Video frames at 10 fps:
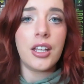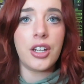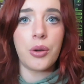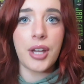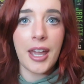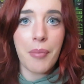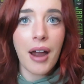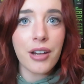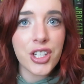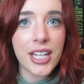you know, gay
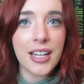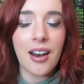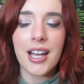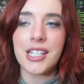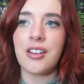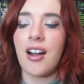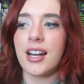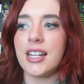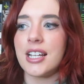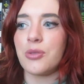marriage legalized in
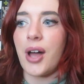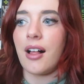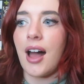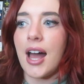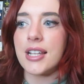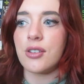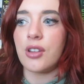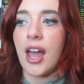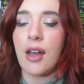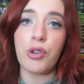Ireland, as well as
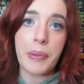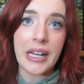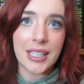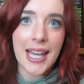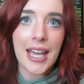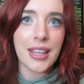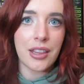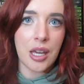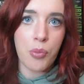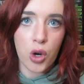Repeal the Eighth
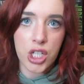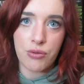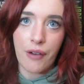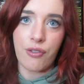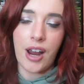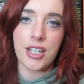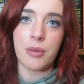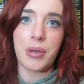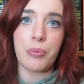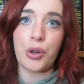and the abortion
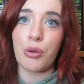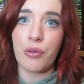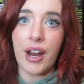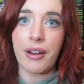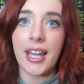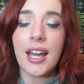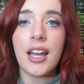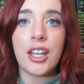referendum, people who were very,